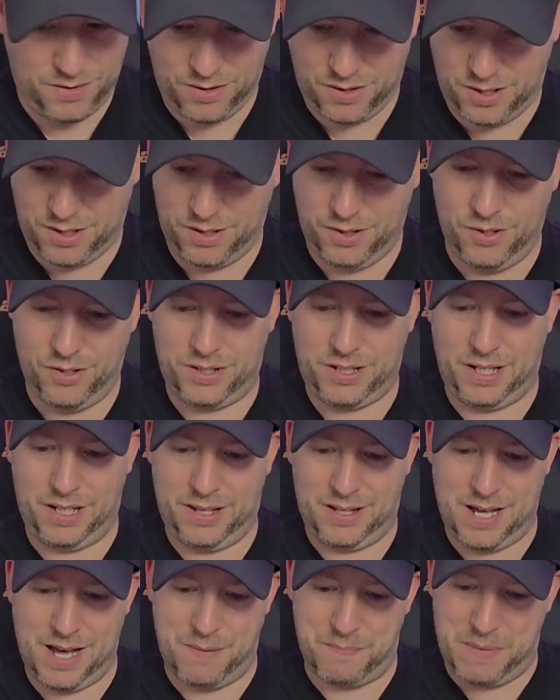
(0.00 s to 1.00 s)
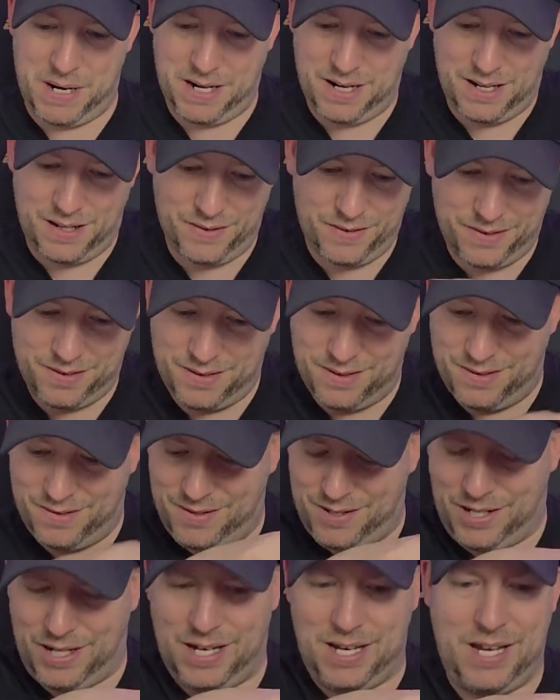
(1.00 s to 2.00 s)
Oh, look at that, man.
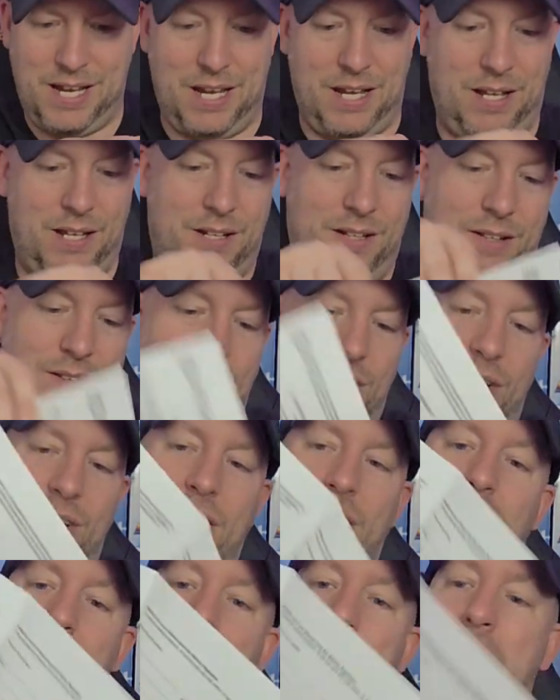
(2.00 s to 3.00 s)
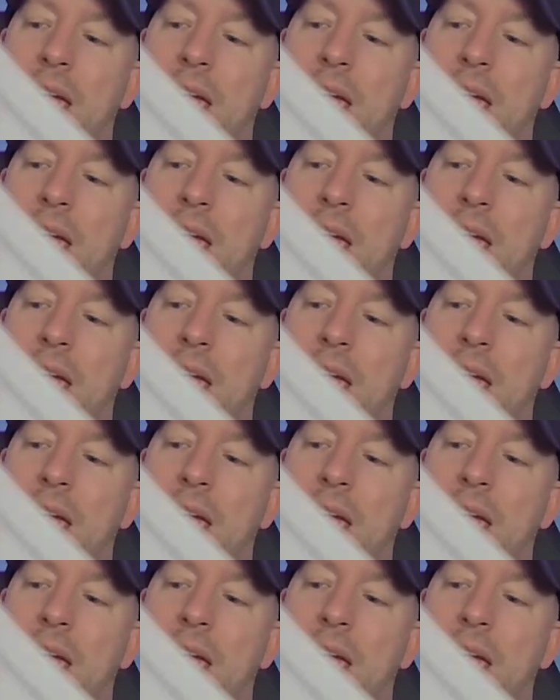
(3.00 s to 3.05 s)
Gee, look at the